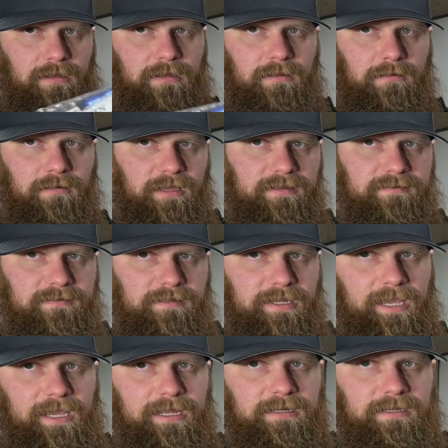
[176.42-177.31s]
nice and
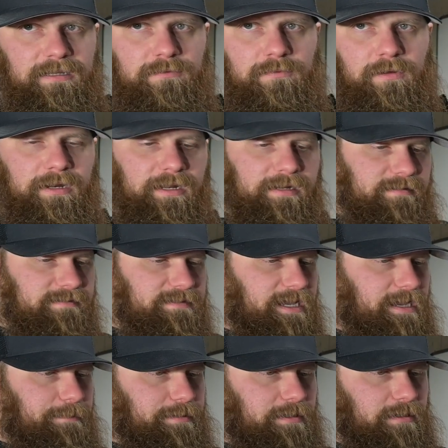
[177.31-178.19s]
handy right on the
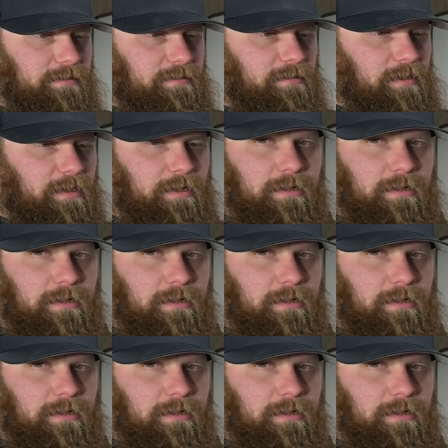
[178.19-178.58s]
top here.